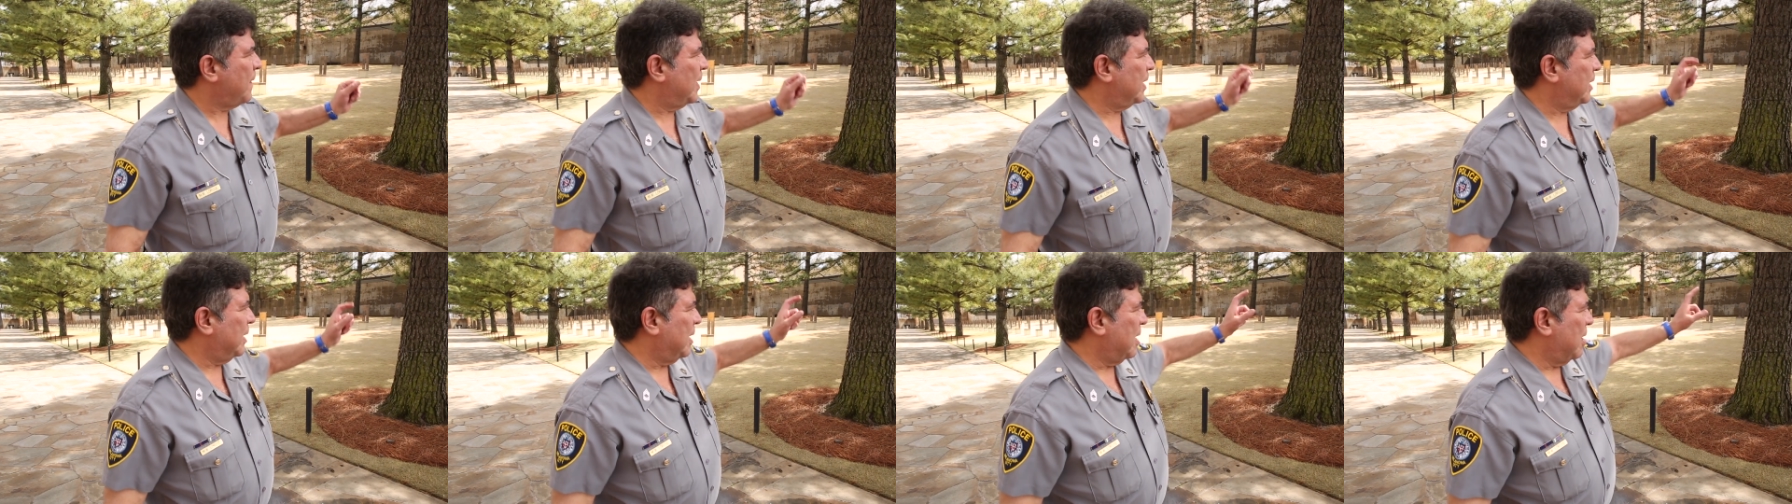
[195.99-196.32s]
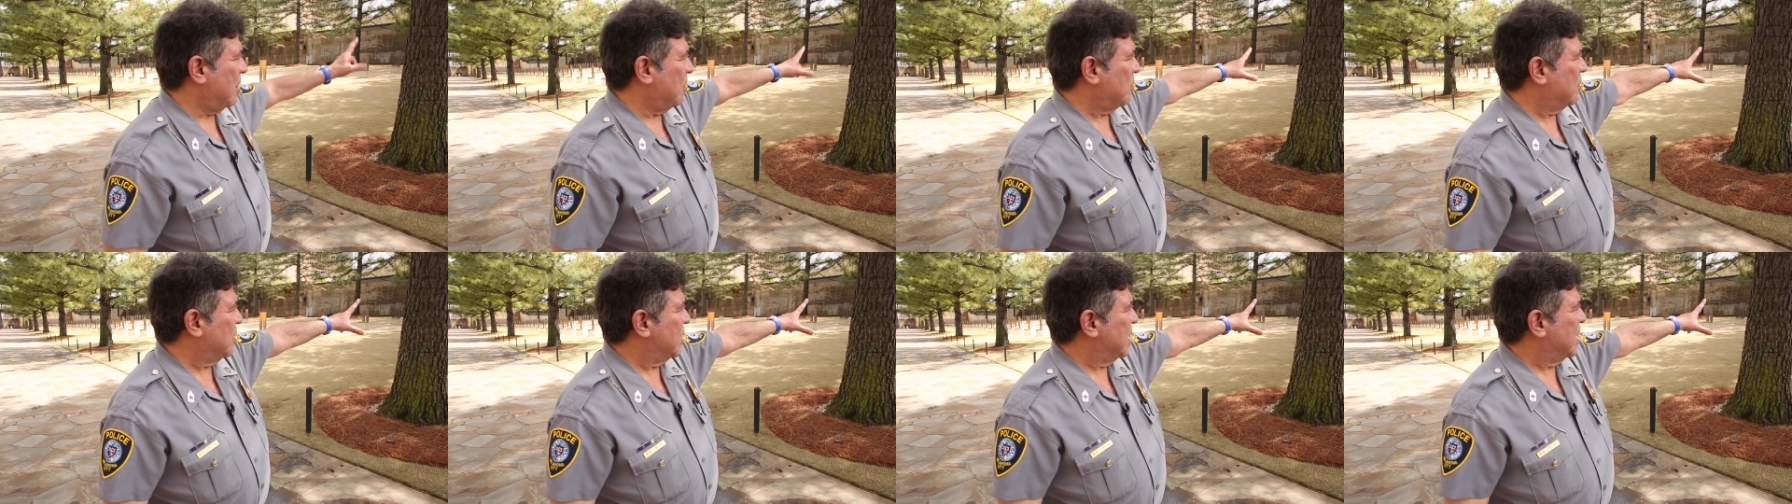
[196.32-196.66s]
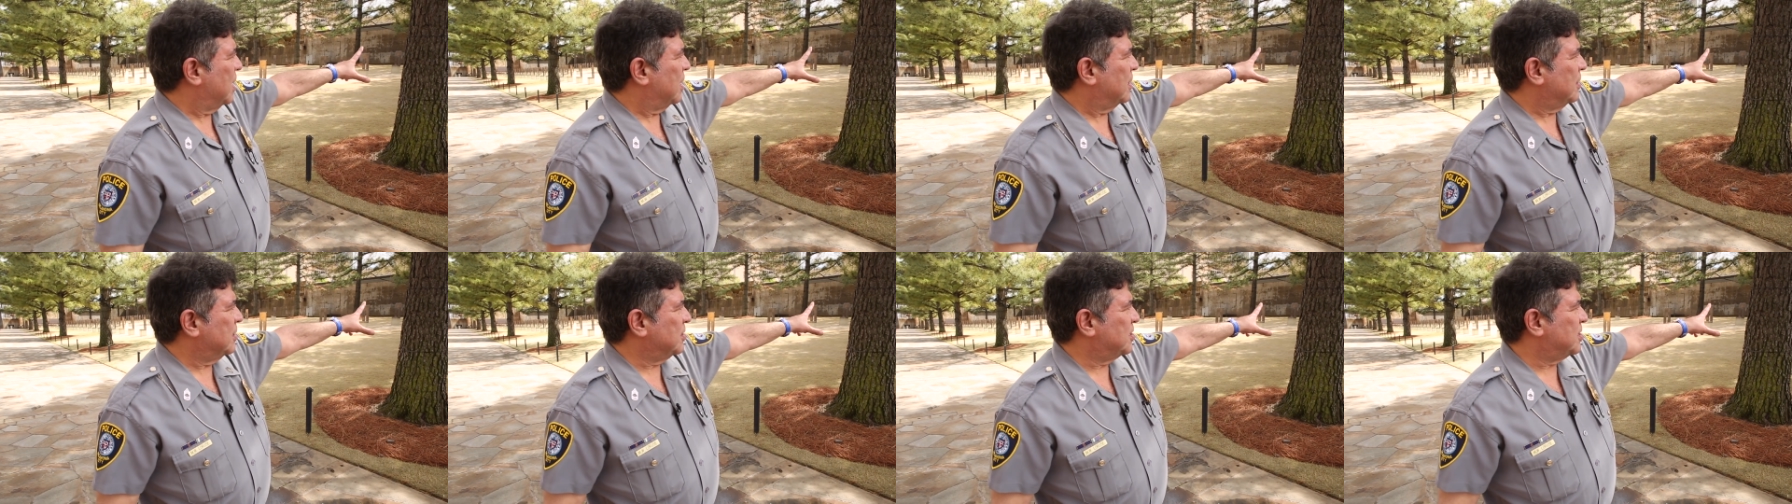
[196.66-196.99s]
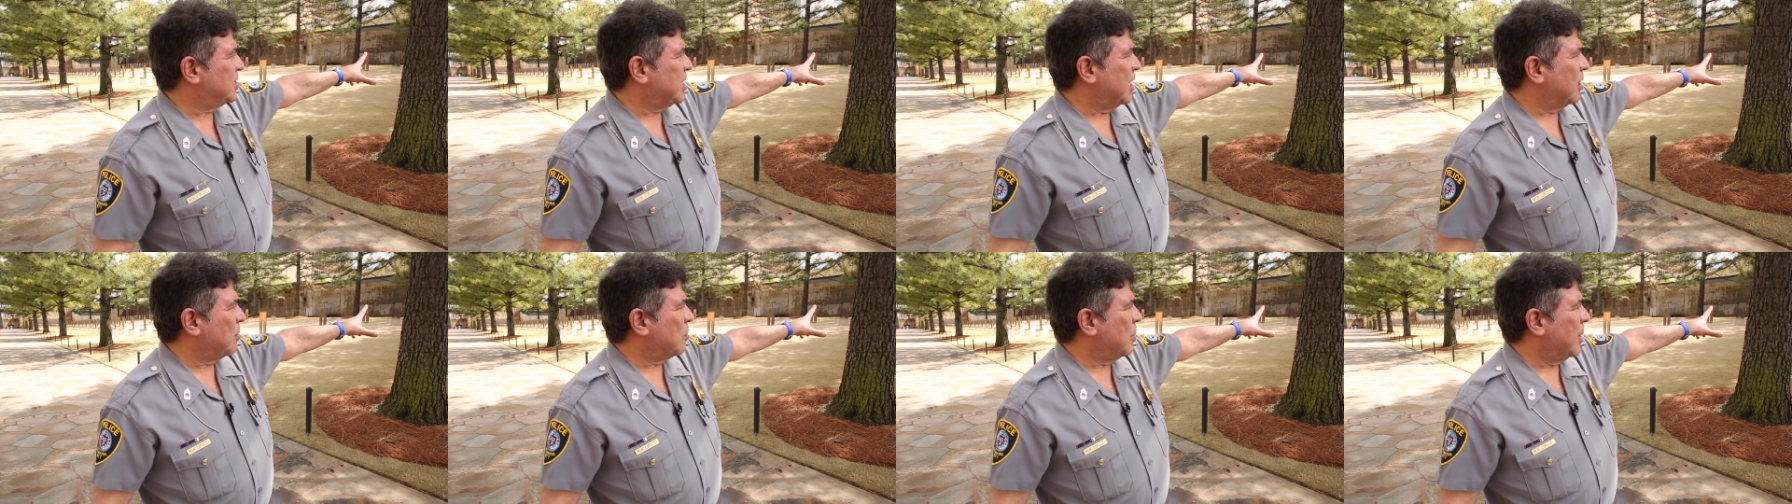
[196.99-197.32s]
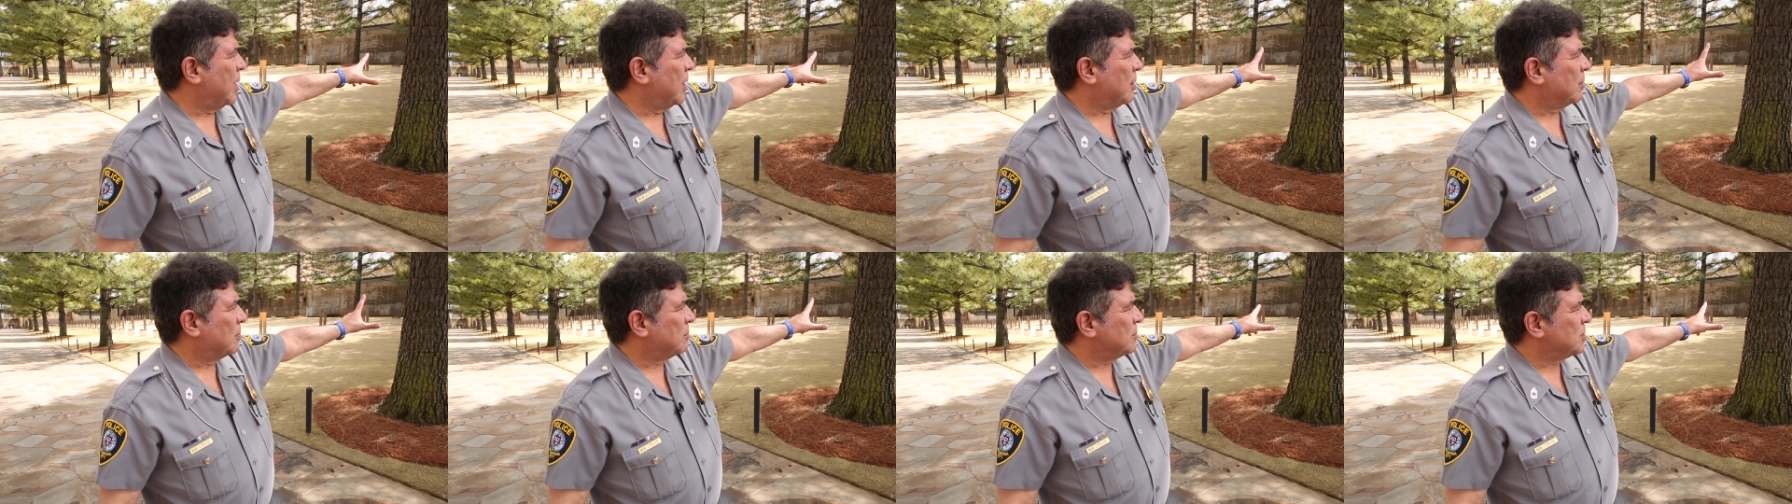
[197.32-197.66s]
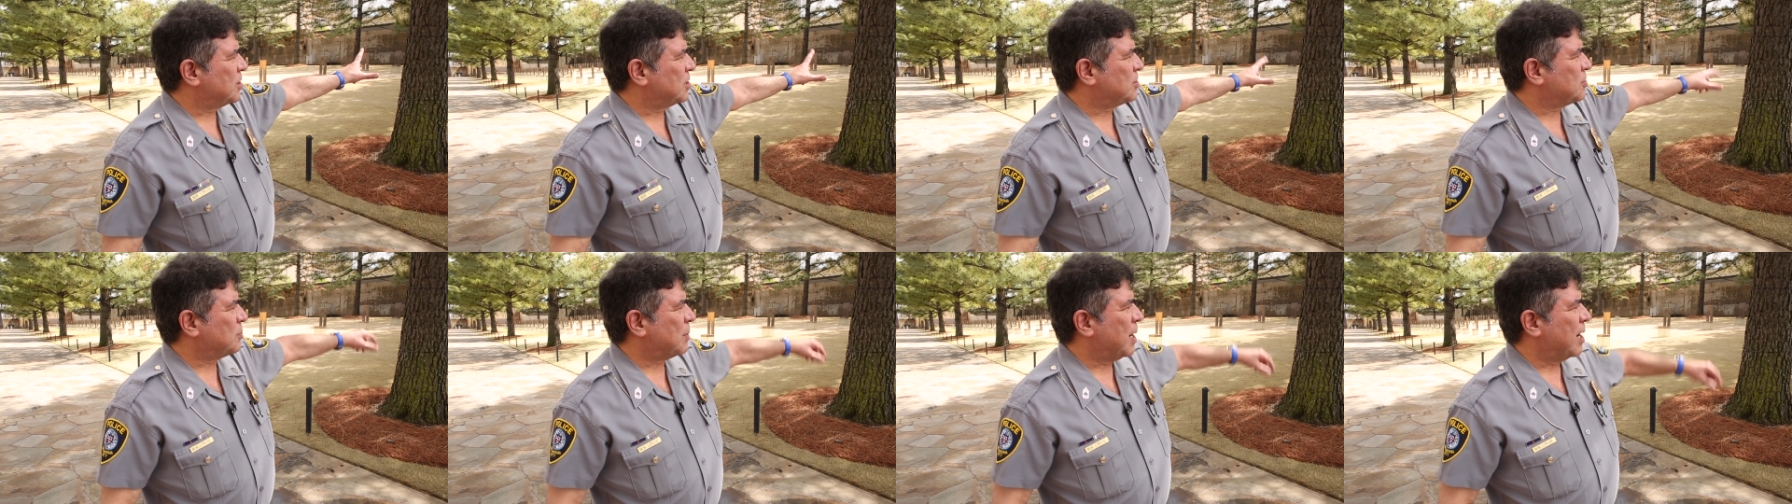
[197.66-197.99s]
you know, the stairwell
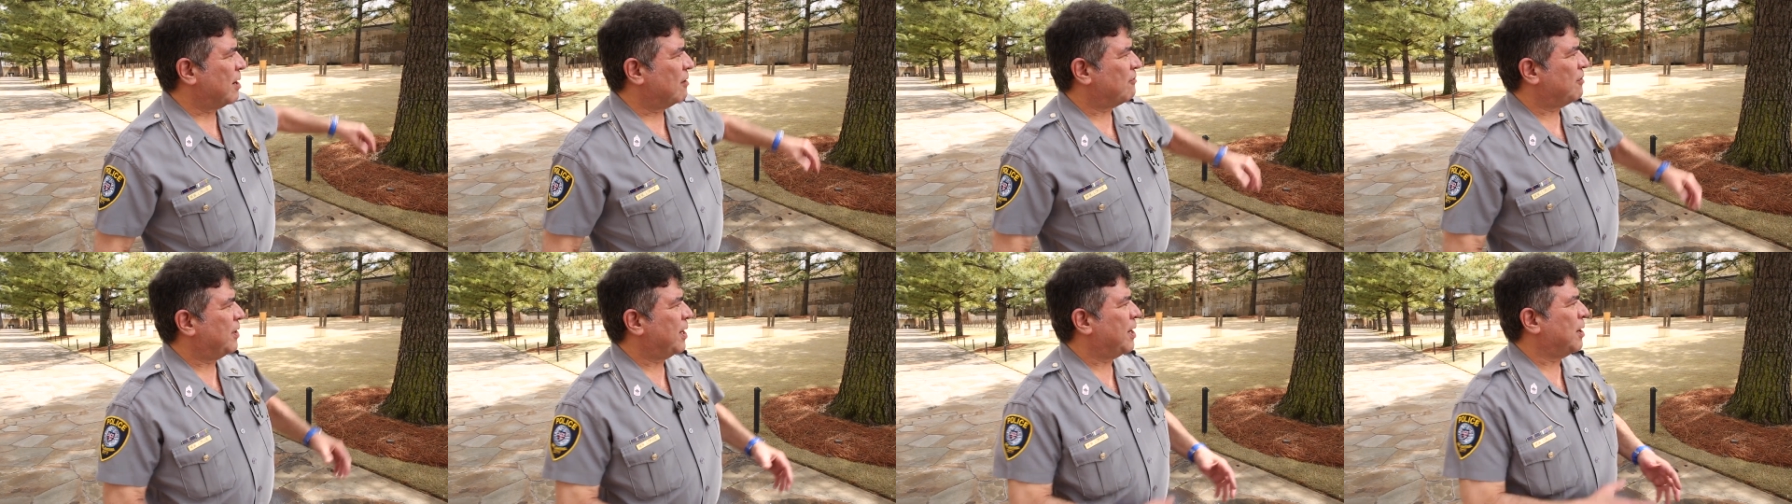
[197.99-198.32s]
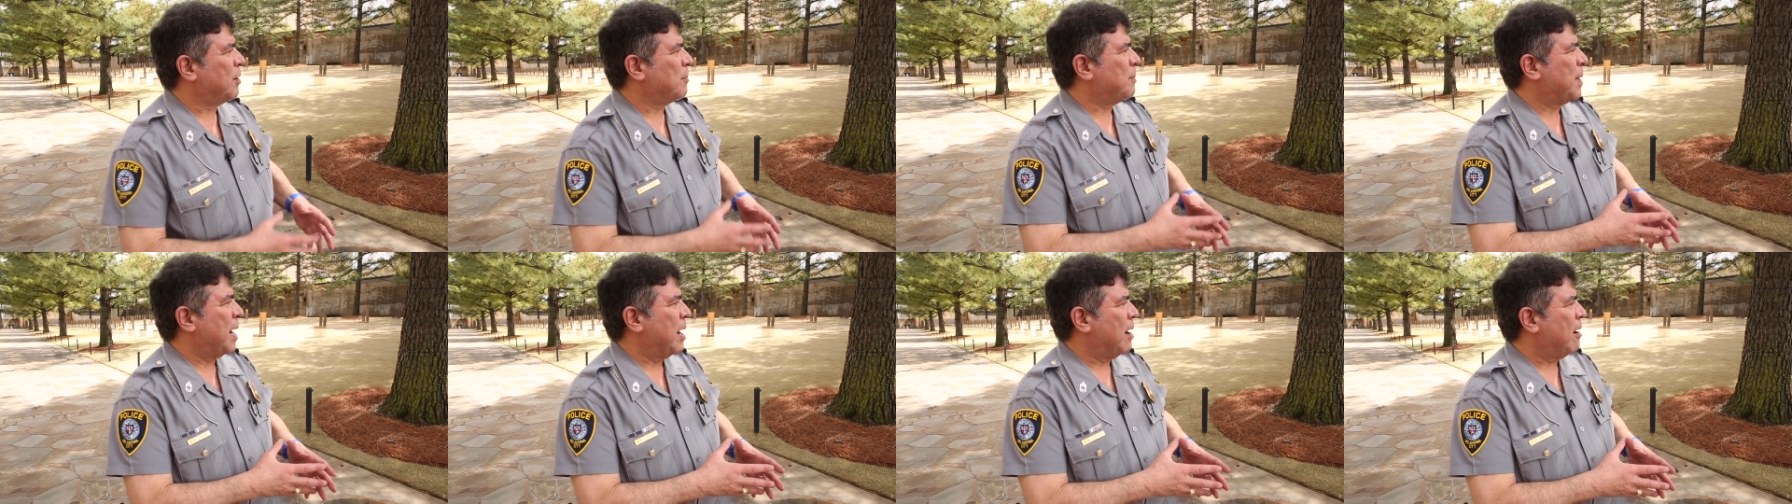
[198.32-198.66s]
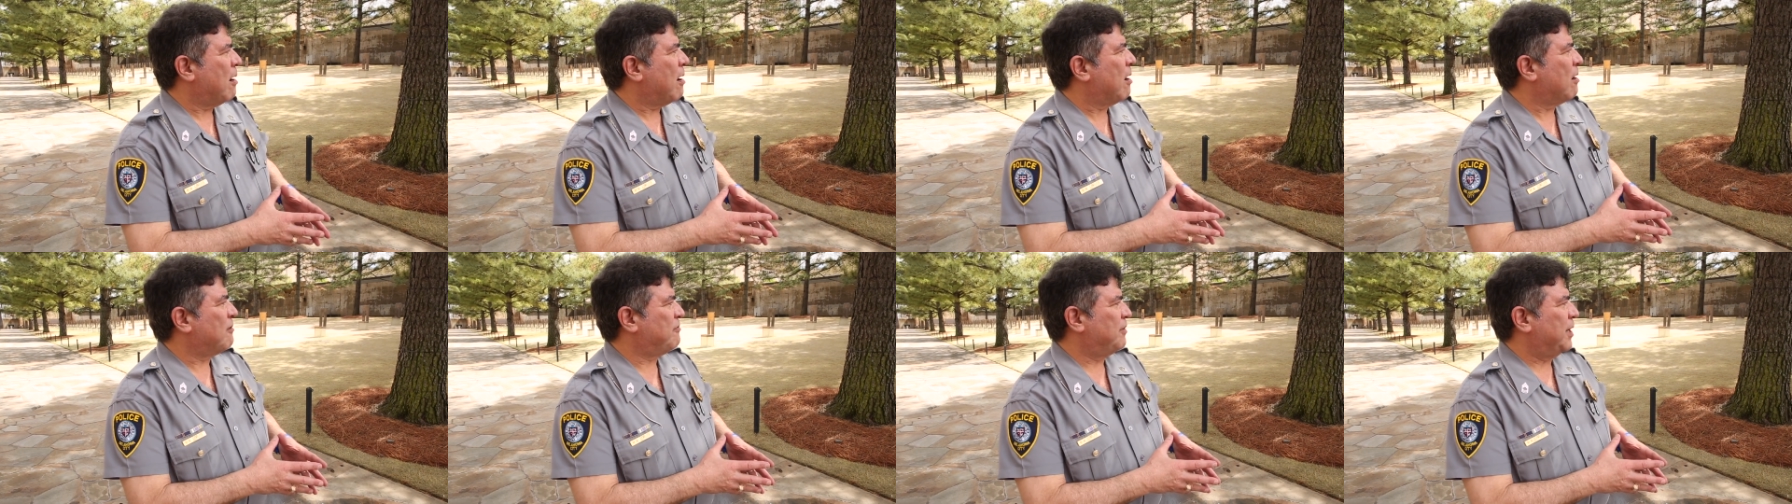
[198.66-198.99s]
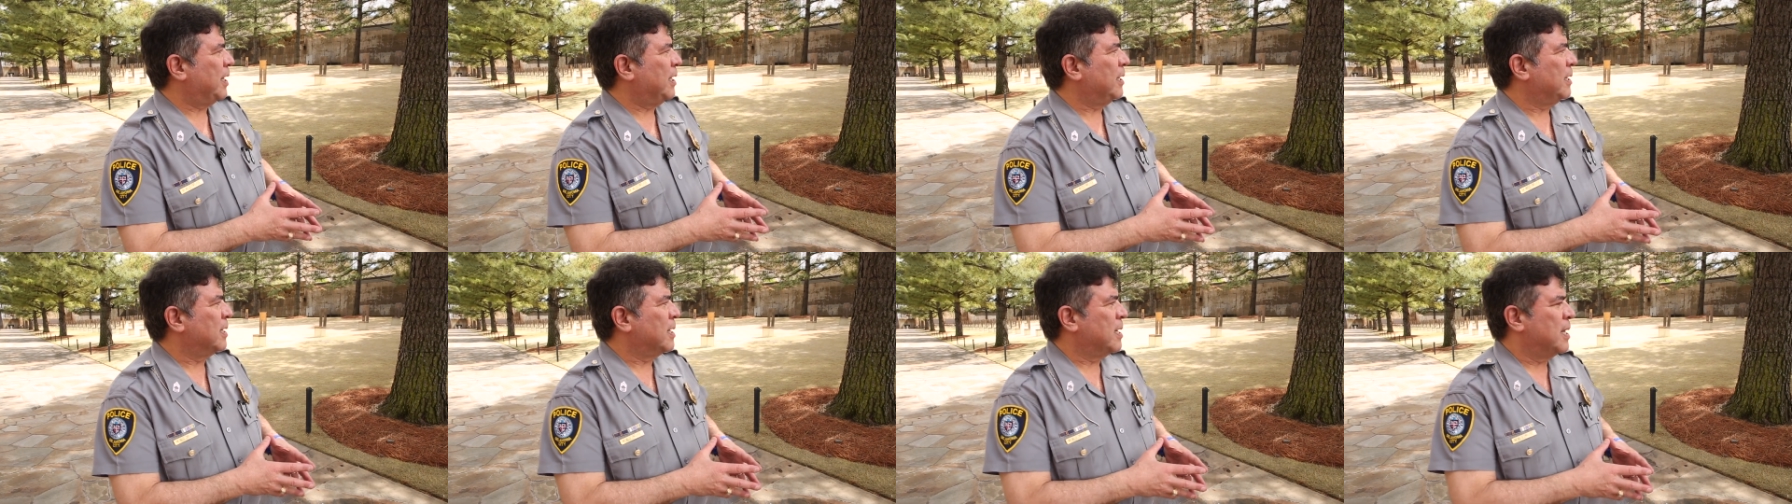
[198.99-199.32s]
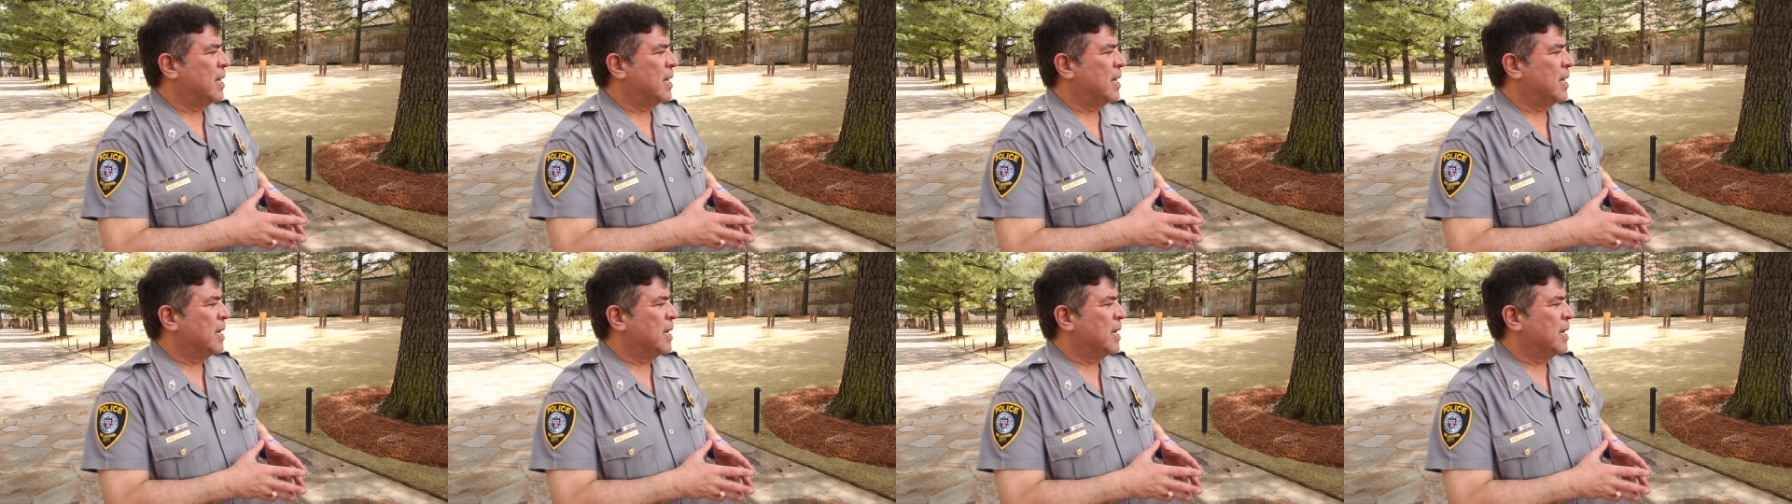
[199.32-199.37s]
just right over here by Harvey.